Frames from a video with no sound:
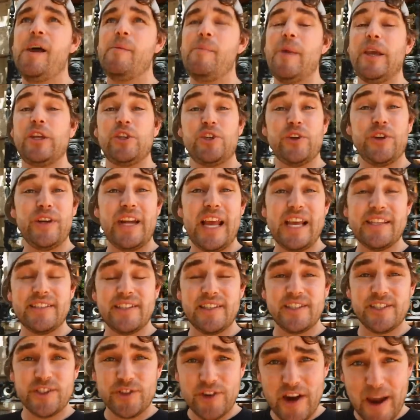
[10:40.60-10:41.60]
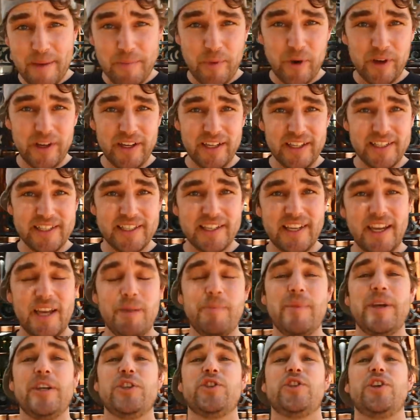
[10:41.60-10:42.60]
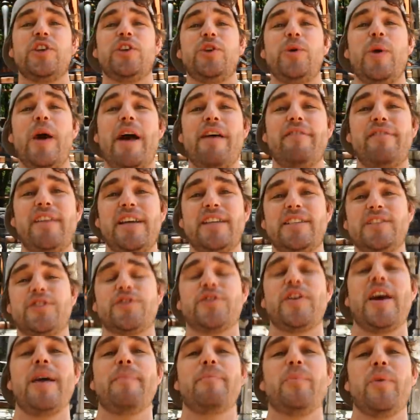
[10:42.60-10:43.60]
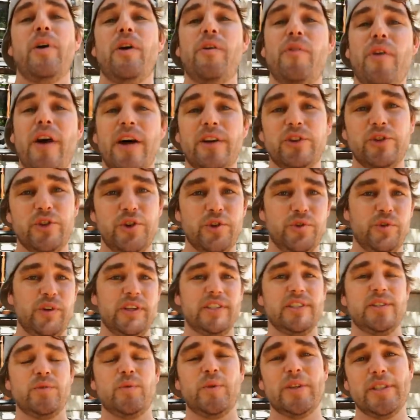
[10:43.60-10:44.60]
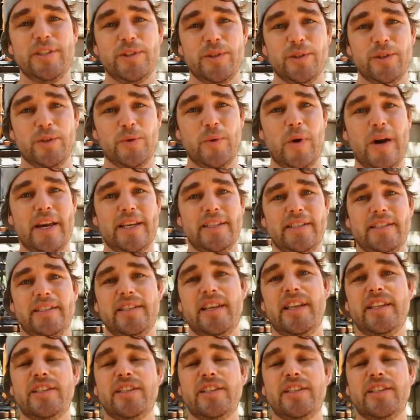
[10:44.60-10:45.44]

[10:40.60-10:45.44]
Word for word: Make sure it has a strap on it and make sure you have that strap around your wrist once or twice.